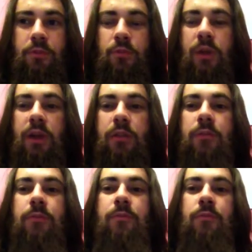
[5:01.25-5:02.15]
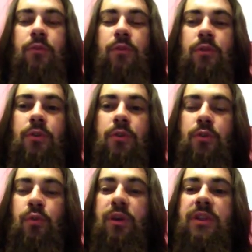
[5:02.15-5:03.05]
Well,
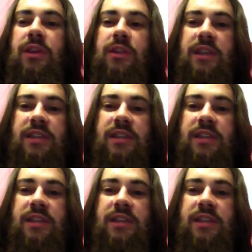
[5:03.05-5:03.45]
what can I